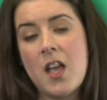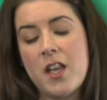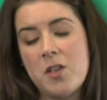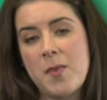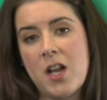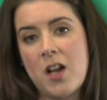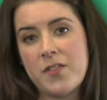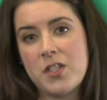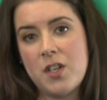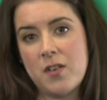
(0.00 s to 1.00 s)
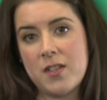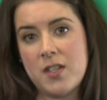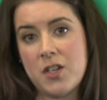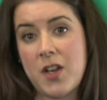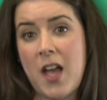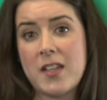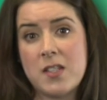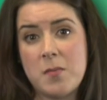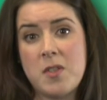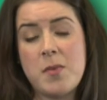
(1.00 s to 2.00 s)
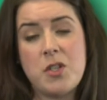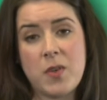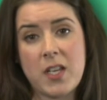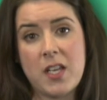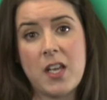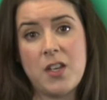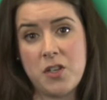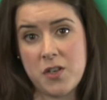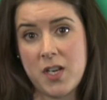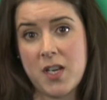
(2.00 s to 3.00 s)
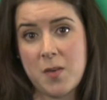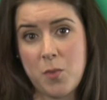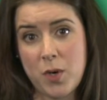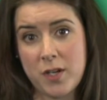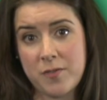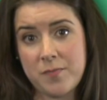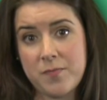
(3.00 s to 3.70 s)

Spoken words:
and you may often notice that your cat seems to be drinking and urinating more.